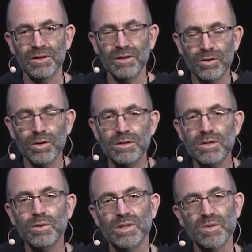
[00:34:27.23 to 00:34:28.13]
In order
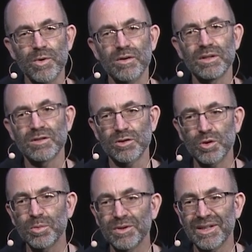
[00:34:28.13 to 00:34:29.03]
to experience
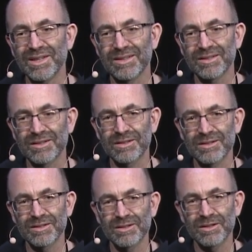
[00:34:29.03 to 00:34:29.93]
Jubilee,
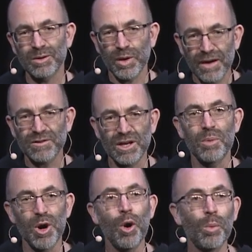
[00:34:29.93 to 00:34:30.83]
we have to
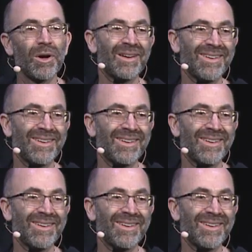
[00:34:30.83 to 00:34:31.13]
come home.